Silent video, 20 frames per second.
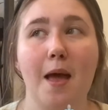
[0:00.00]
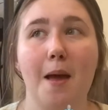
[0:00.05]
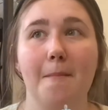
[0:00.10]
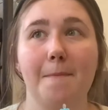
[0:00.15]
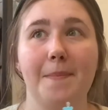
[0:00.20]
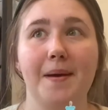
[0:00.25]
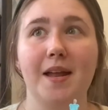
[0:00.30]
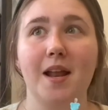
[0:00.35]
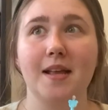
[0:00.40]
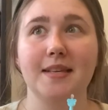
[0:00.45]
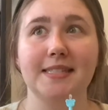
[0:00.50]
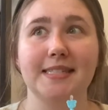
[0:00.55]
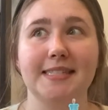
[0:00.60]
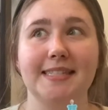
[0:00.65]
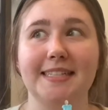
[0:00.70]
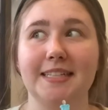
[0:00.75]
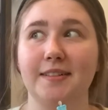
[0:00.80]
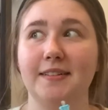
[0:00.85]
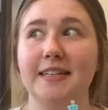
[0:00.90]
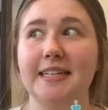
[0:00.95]
But
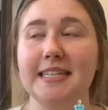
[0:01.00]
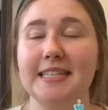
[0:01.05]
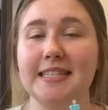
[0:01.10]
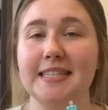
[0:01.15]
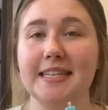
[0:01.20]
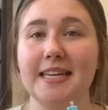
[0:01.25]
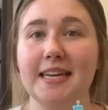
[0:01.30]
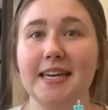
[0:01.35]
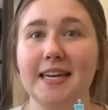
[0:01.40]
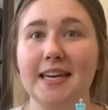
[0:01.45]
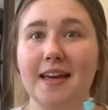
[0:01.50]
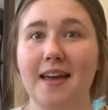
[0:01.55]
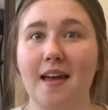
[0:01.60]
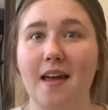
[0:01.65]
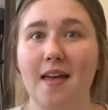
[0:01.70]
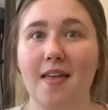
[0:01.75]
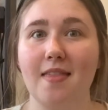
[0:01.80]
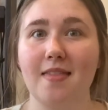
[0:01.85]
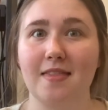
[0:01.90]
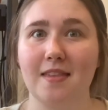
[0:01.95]
seriously,
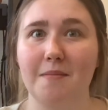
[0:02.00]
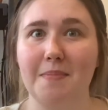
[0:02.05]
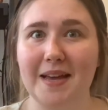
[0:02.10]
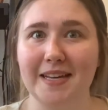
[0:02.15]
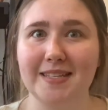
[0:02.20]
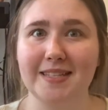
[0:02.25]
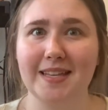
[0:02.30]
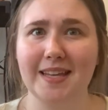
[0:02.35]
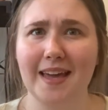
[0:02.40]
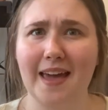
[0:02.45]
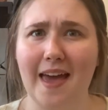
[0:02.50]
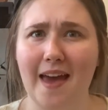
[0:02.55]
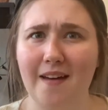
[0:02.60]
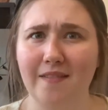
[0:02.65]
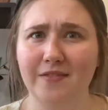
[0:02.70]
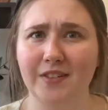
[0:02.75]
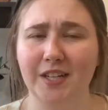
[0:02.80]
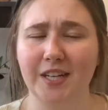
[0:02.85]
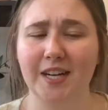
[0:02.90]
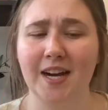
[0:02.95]
the best thing
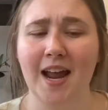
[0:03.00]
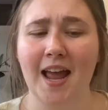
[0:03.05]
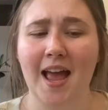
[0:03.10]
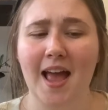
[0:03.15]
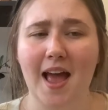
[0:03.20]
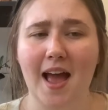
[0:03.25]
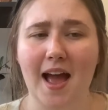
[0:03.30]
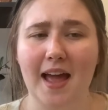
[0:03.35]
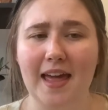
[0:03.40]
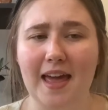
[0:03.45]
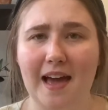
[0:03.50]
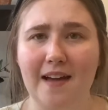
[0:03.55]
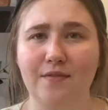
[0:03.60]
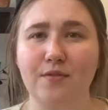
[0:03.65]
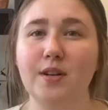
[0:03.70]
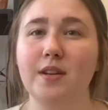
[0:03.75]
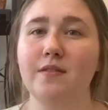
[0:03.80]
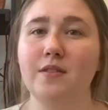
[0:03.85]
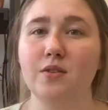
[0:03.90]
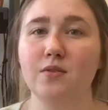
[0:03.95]
ever. I have
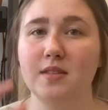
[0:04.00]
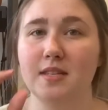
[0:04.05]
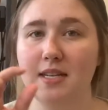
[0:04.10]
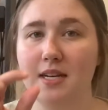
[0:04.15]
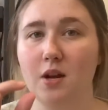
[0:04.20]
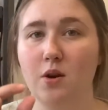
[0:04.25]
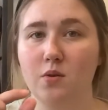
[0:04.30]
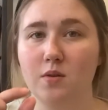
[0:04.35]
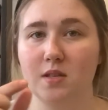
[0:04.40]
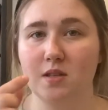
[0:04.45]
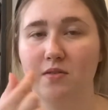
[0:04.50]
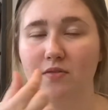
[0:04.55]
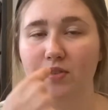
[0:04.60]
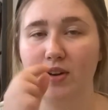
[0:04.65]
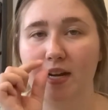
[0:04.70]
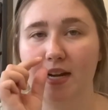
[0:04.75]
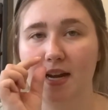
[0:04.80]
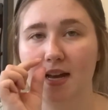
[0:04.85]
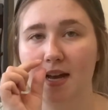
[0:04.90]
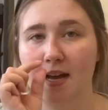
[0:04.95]
one of those
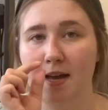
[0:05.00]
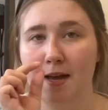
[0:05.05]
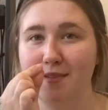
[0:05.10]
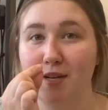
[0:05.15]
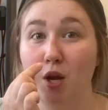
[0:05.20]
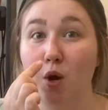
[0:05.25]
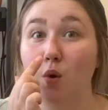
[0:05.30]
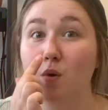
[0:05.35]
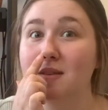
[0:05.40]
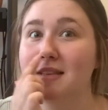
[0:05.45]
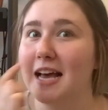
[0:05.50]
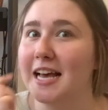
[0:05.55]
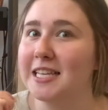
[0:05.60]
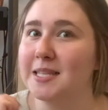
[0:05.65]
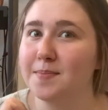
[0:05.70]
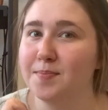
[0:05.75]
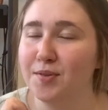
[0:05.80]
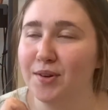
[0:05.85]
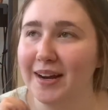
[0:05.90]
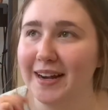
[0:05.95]
Frida nose
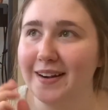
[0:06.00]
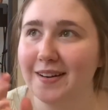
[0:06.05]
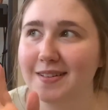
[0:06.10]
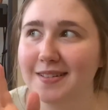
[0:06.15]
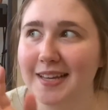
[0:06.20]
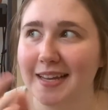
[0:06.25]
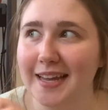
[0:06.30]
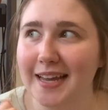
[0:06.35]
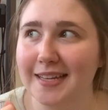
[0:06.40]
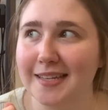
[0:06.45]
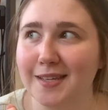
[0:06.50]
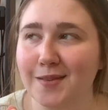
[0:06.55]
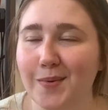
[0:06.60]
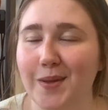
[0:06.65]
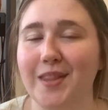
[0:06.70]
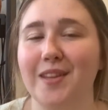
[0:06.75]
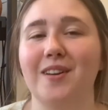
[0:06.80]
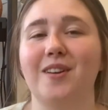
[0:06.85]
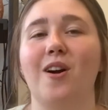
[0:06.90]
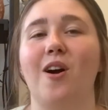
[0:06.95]
aspirators, I guess is
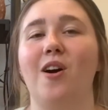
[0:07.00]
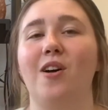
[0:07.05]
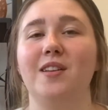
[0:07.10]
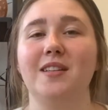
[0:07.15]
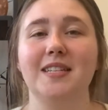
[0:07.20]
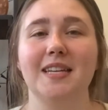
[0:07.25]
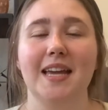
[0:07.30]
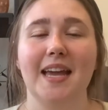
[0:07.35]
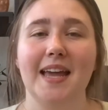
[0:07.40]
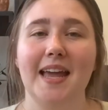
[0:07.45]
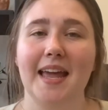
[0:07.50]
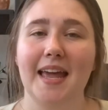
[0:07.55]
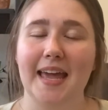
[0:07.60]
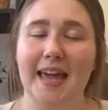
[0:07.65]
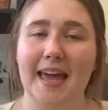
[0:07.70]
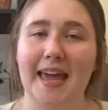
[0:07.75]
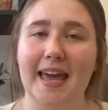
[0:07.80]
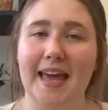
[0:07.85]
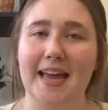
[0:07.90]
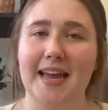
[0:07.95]
what they're called.
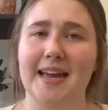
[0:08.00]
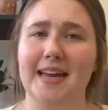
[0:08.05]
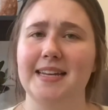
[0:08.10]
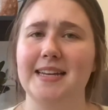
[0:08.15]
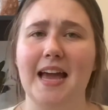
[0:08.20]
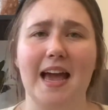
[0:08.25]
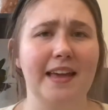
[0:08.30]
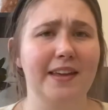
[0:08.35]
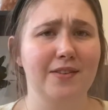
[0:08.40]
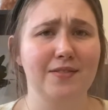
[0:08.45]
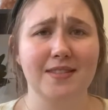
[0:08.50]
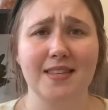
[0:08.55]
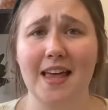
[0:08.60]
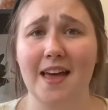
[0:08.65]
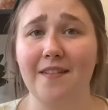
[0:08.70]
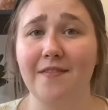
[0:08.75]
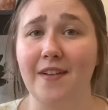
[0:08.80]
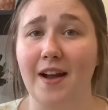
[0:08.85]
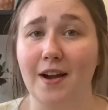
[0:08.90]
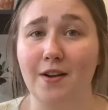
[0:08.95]
And I use
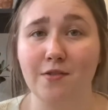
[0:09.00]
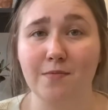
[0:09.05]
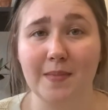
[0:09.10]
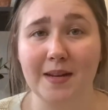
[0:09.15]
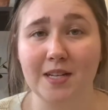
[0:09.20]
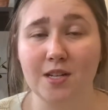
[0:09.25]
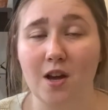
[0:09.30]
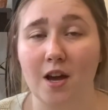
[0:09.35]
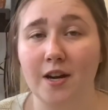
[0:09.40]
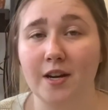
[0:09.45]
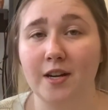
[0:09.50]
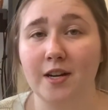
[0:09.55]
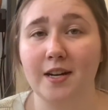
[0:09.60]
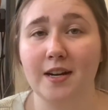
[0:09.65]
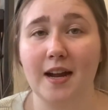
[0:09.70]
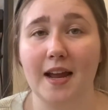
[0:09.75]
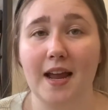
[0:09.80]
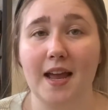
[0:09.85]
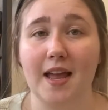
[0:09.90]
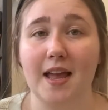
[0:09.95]
that fine with my daughter,
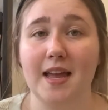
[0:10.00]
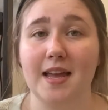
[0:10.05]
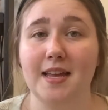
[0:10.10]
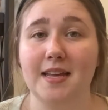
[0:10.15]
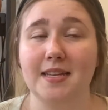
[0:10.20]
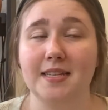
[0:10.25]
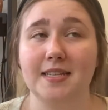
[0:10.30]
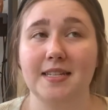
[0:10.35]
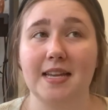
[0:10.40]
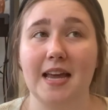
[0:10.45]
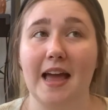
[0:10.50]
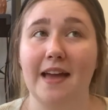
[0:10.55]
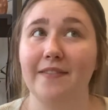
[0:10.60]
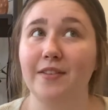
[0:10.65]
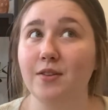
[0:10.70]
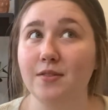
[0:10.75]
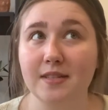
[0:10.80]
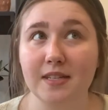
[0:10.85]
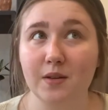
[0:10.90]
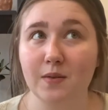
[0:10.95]
and I've
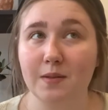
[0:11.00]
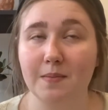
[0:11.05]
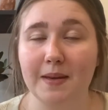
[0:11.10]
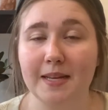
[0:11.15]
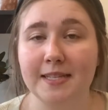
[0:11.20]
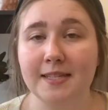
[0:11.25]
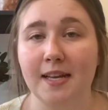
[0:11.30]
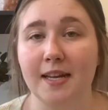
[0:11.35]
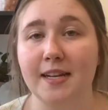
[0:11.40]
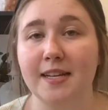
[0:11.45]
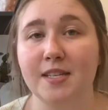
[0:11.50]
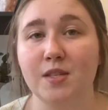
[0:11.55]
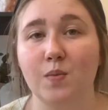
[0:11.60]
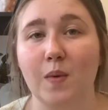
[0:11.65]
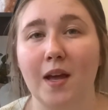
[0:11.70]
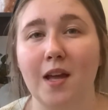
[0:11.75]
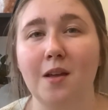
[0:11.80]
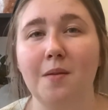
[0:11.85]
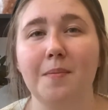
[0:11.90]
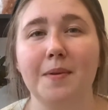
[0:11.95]
used it with my son as
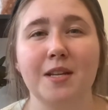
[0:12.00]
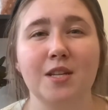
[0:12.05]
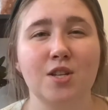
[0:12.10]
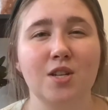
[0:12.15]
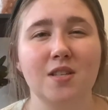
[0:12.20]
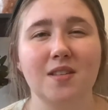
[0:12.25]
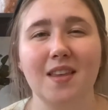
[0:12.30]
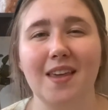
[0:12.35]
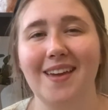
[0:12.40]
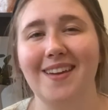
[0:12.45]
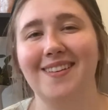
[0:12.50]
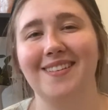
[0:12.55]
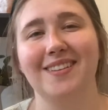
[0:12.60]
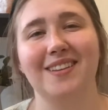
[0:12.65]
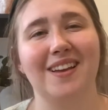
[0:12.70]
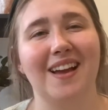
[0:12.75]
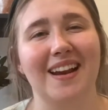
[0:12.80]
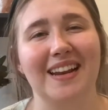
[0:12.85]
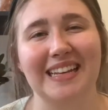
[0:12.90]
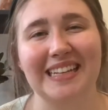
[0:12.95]
well, but it's just like, you
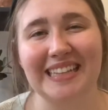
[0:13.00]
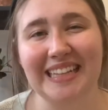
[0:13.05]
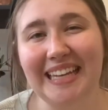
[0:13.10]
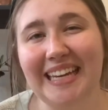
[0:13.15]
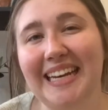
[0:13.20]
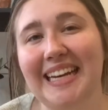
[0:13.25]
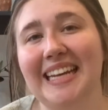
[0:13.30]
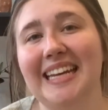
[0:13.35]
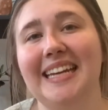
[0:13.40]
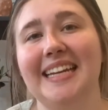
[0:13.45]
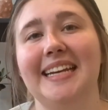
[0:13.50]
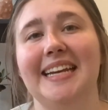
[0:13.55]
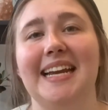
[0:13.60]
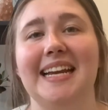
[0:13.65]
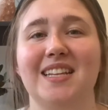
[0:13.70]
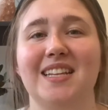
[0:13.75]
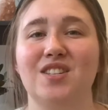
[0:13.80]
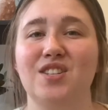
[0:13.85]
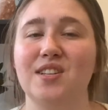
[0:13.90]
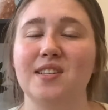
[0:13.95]
gotta clean it and
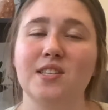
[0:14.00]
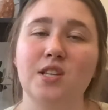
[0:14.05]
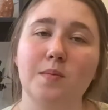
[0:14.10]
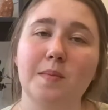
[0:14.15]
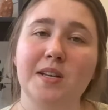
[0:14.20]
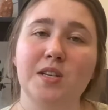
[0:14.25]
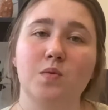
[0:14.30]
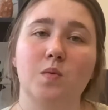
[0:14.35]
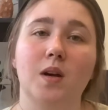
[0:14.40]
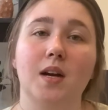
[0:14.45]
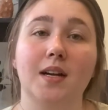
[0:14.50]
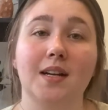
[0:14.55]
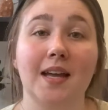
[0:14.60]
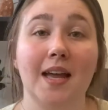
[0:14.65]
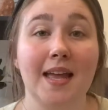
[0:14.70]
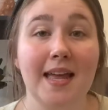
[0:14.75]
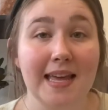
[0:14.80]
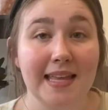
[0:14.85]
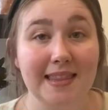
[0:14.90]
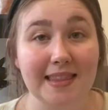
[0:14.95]
just so much work.
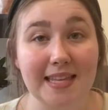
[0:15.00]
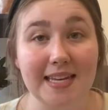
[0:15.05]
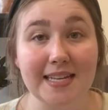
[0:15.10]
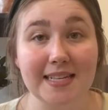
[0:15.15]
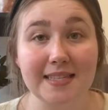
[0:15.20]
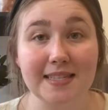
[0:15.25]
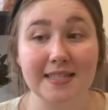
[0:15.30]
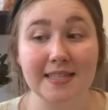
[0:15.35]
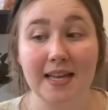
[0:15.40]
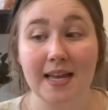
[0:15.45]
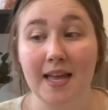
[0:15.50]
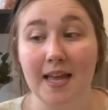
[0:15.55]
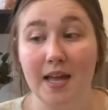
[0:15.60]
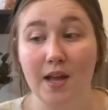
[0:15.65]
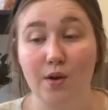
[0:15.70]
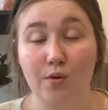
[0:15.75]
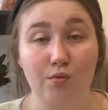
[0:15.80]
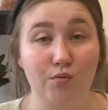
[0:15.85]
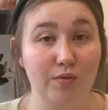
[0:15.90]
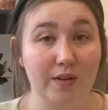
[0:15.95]
This
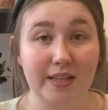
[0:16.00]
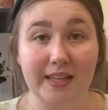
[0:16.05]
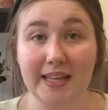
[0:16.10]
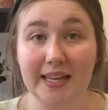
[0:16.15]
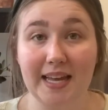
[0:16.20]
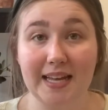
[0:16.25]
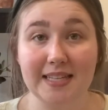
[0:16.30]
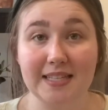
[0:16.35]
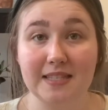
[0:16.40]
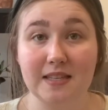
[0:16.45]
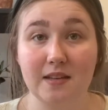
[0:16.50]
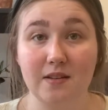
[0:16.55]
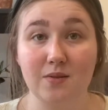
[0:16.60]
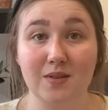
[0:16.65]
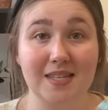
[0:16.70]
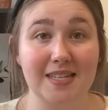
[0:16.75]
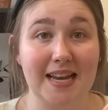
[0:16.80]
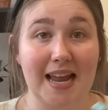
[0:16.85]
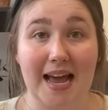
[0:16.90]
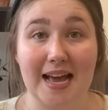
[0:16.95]
really gets
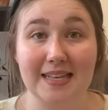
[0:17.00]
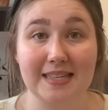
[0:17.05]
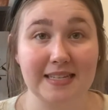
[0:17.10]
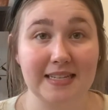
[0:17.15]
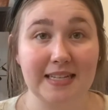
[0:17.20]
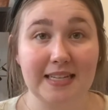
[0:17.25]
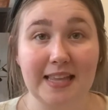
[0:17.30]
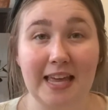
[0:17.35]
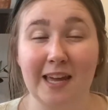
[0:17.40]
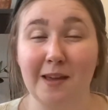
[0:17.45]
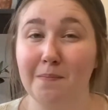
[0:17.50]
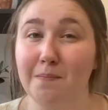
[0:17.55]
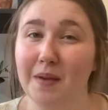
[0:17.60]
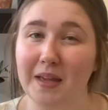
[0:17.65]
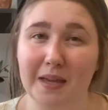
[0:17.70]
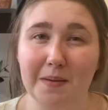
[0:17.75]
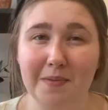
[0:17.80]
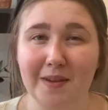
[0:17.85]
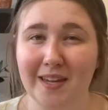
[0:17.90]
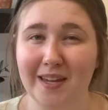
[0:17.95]
those nasty like
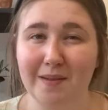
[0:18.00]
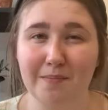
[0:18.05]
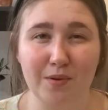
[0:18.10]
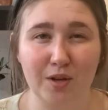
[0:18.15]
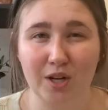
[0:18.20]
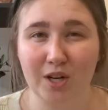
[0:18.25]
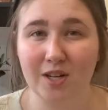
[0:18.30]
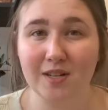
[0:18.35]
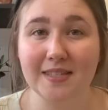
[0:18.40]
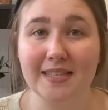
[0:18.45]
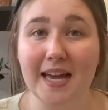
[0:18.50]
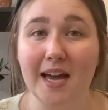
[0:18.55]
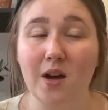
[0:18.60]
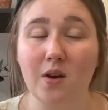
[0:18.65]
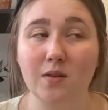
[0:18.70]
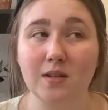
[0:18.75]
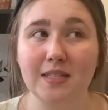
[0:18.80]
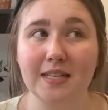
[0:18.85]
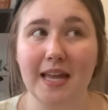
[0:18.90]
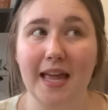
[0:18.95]
baby boogers
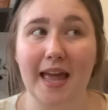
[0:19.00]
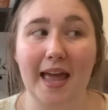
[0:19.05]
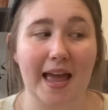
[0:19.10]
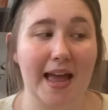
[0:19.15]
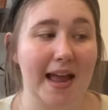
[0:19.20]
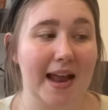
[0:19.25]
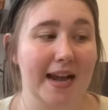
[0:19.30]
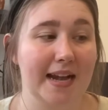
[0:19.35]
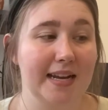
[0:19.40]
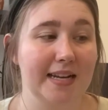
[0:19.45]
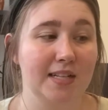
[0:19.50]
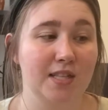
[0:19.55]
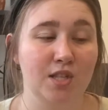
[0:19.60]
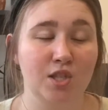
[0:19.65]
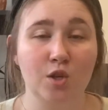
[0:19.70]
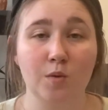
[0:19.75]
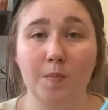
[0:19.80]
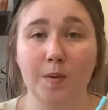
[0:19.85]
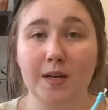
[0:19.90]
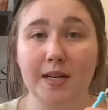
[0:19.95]
out, and it's
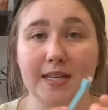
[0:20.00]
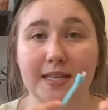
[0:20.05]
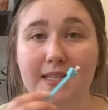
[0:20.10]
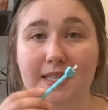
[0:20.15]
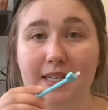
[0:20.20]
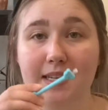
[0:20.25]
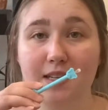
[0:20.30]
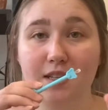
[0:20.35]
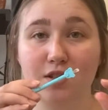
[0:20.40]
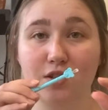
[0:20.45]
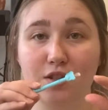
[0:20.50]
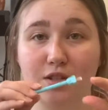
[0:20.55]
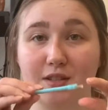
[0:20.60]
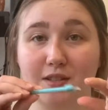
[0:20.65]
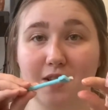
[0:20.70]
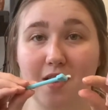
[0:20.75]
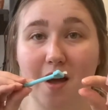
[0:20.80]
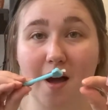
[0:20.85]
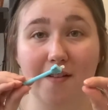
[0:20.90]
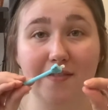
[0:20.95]
super easy. It just
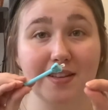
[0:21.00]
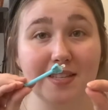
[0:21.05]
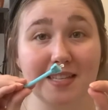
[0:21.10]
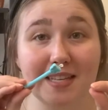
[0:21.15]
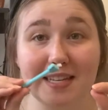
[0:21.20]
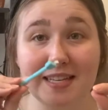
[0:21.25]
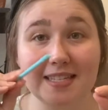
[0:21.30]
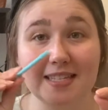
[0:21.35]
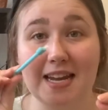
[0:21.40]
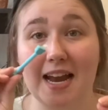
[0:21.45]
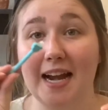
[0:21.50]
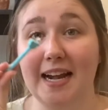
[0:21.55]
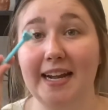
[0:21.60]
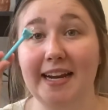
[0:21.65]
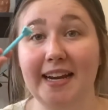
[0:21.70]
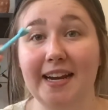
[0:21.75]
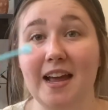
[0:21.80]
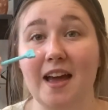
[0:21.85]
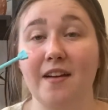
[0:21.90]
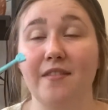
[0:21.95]
obviously is tiny
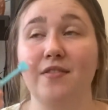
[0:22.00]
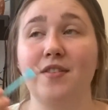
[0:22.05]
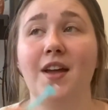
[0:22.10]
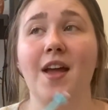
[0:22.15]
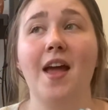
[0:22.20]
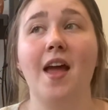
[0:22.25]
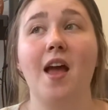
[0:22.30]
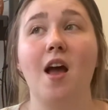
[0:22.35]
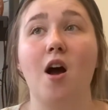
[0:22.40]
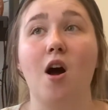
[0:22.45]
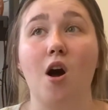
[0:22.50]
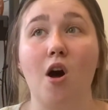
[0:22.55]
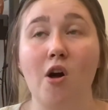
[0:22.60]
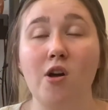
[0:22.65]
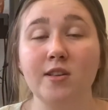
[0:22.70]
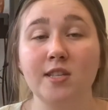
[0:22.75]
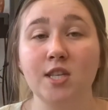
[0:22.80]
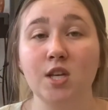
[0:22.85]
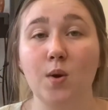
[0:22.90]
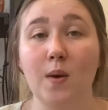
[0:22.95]
enough.
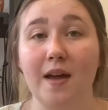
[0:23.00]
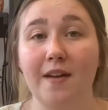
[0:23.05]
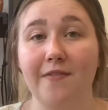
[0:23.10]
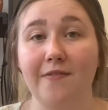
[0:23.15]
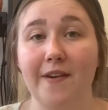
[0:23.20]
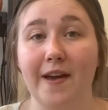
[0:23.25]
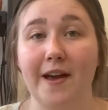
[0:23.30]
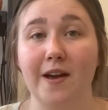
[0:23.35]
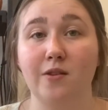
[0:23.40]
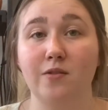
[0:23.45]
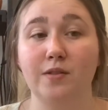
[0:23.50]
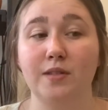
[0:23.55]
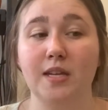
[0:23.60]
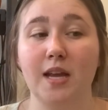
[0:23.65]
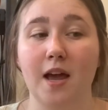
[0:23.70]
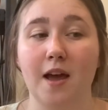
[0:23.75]
Also, I found,